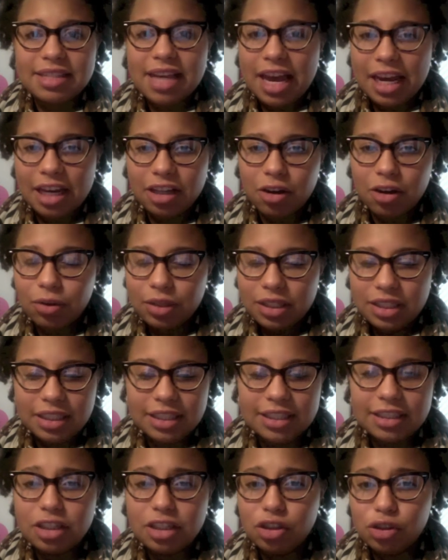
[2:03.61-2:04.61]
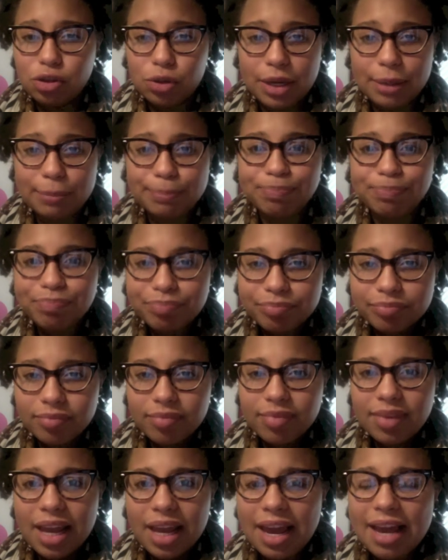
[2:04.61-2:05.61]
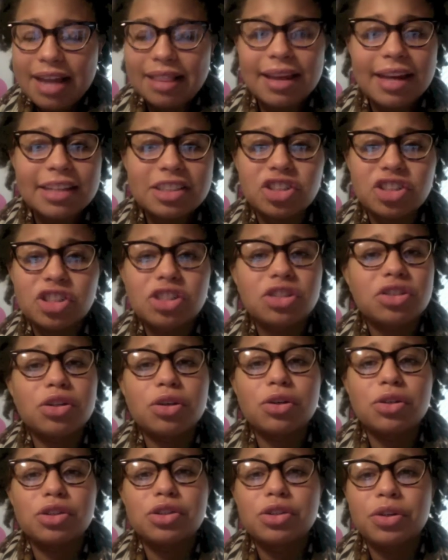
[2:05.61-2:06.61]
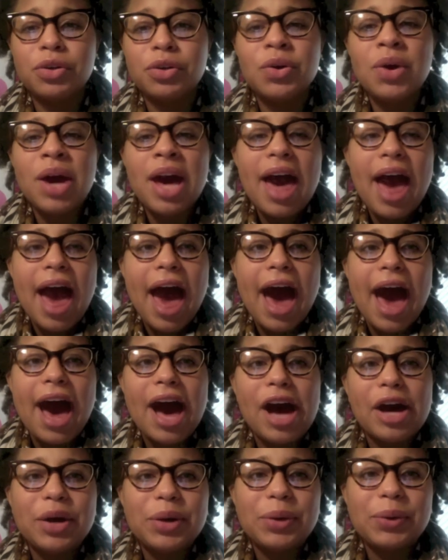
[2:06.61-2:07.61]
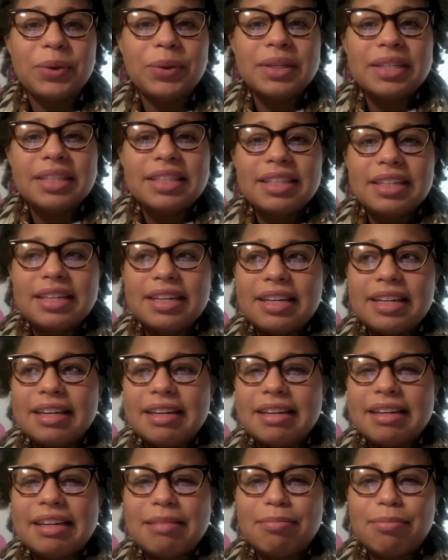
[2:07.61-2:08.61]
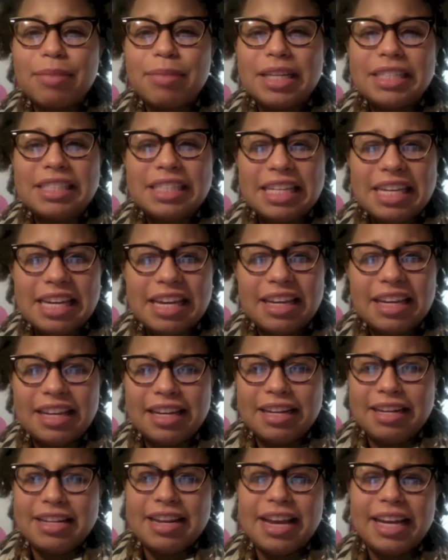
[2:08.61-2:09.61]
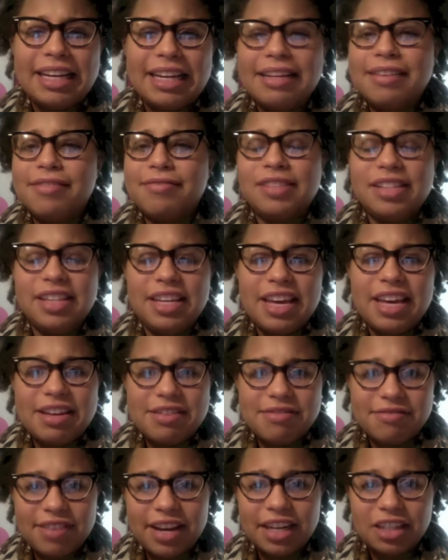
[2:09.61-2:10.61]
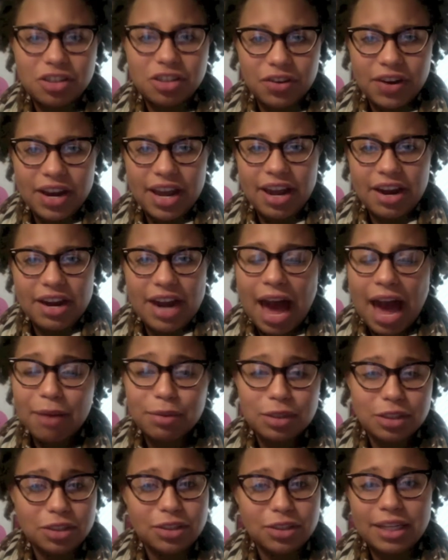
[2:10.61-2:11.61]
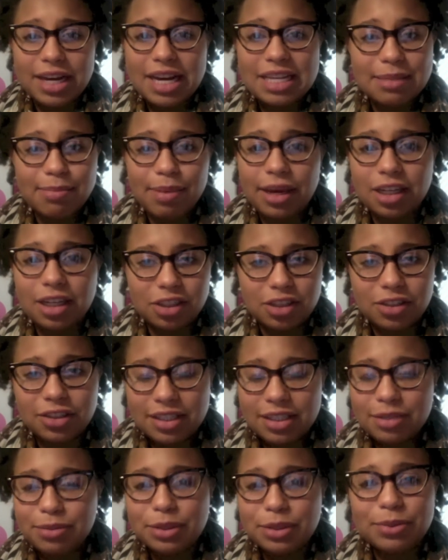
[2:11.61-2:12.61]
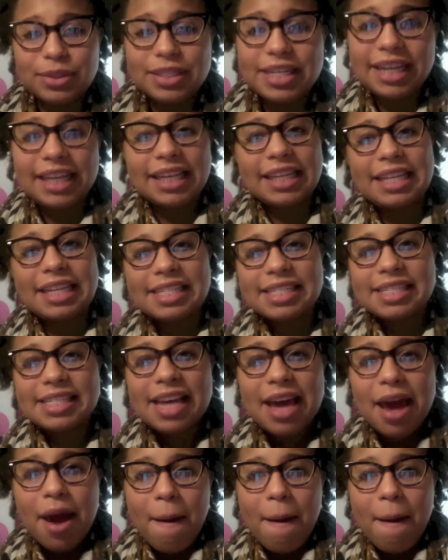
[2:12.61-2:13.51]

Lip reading: I only needed a trim. And that's just to go to show you how much heat can negatively affect your hair. I will show you guys pictures. It was ridiculous.